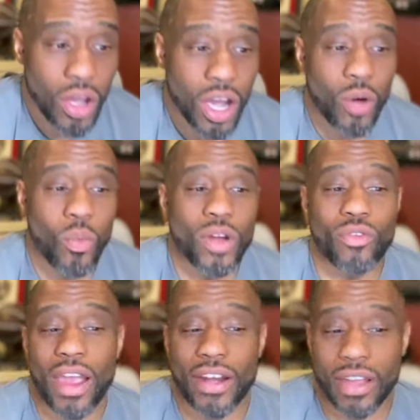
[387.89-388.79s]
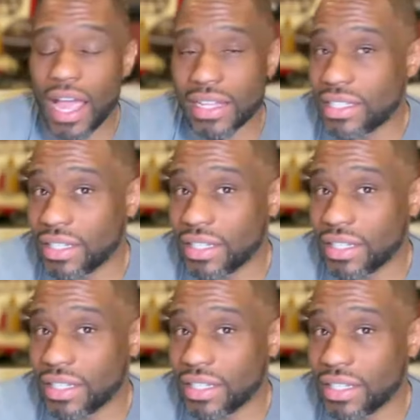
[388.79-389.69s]
One writer, content
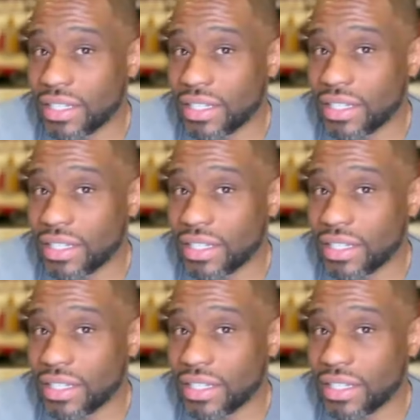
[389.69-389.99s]
creator,